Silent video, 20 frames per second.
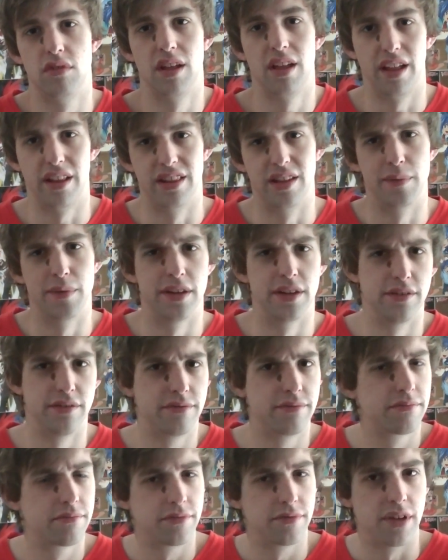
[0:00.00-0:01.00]
unlimited
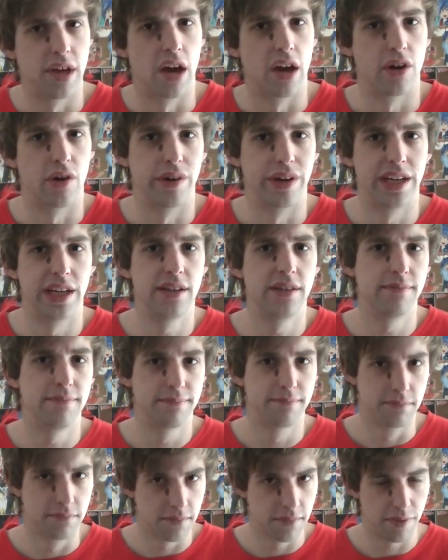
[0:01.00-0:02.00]
dungaree
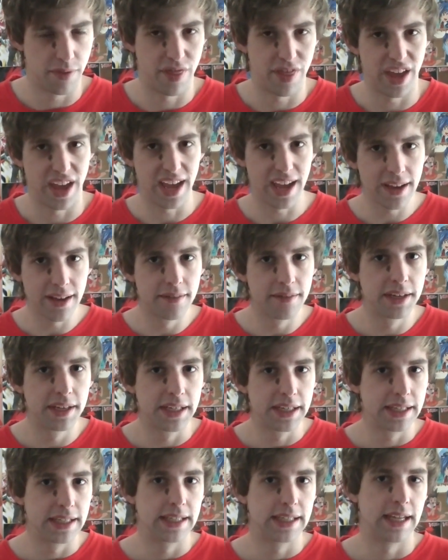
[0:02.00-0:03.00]
thing,
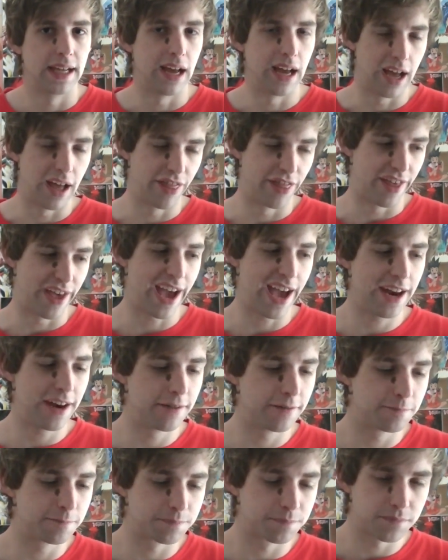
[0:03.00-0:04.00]
uh,
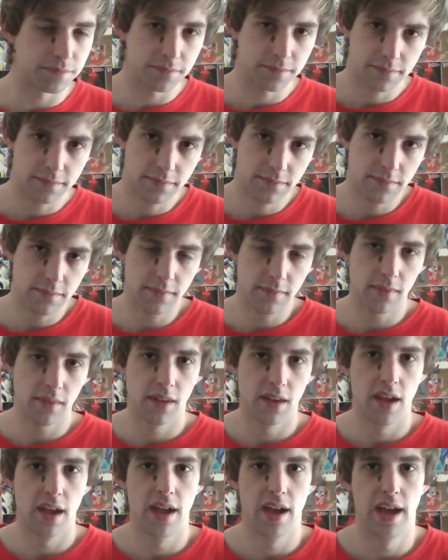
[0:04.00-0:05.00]
that,
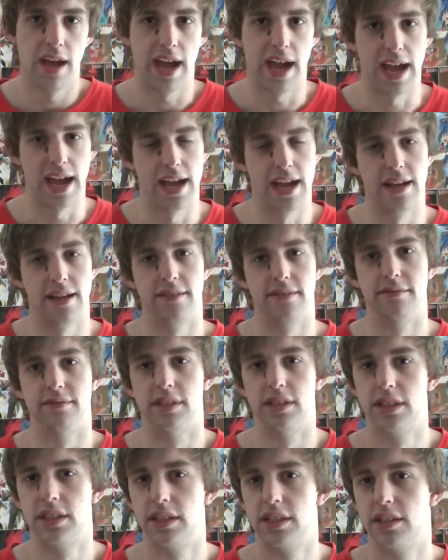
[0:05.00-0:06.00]
and
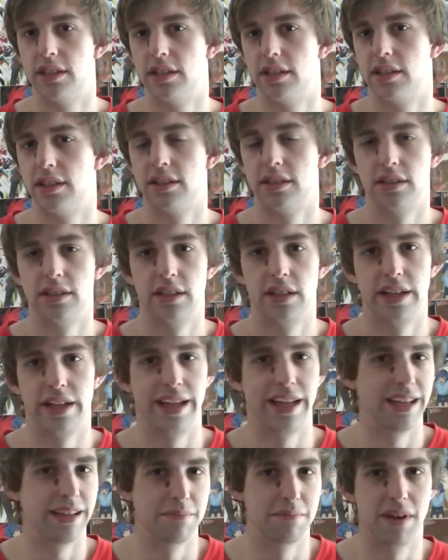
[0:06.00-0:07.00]

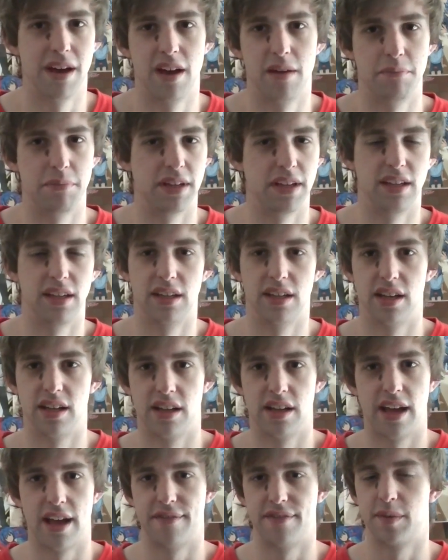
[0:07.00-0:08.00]
it might be
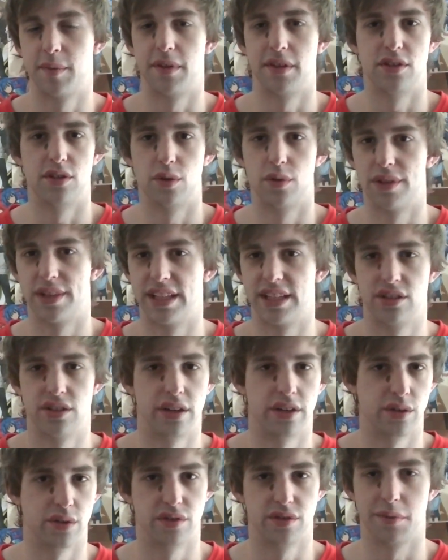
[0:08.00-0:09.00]
uh, have something to do with Link
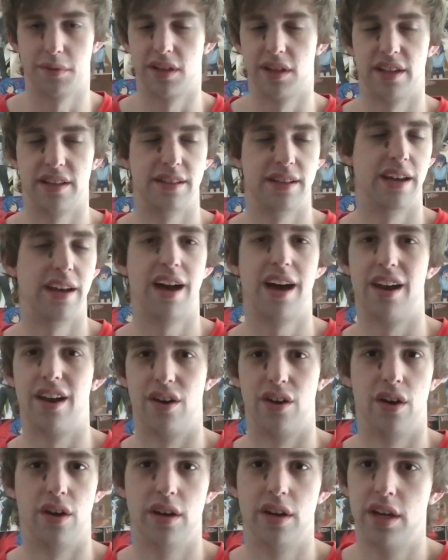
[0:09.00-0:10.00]
Joker or something like that, I
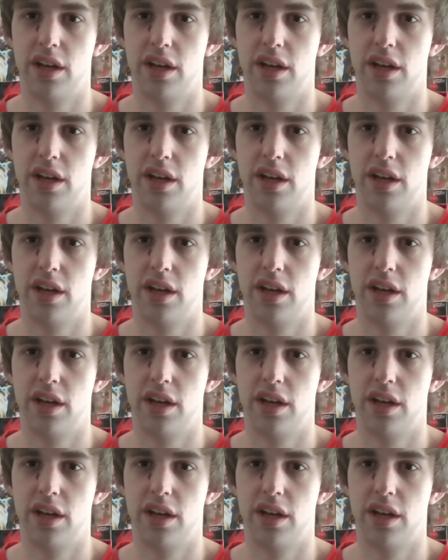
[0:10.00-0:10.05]
don't know.